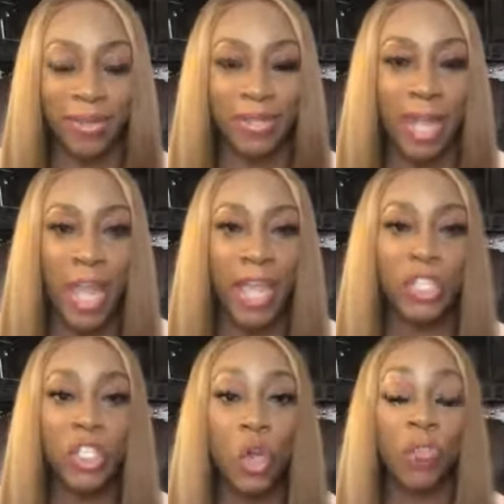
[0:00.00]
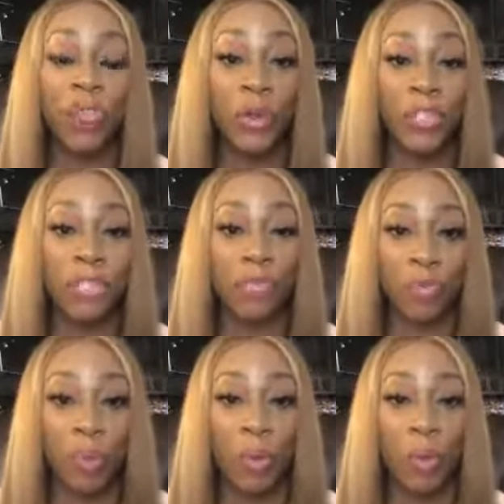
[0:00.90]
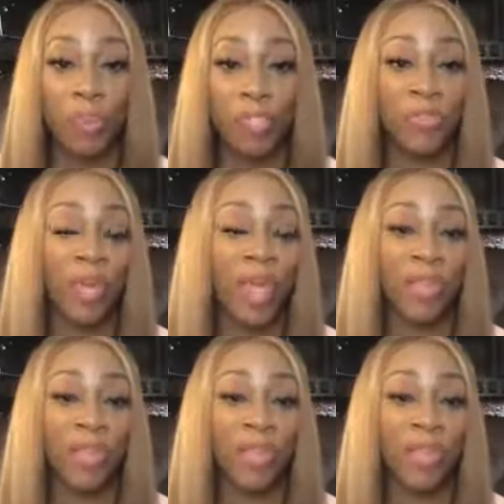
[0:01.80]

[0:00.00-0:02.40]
And so, first and foremost, if you have at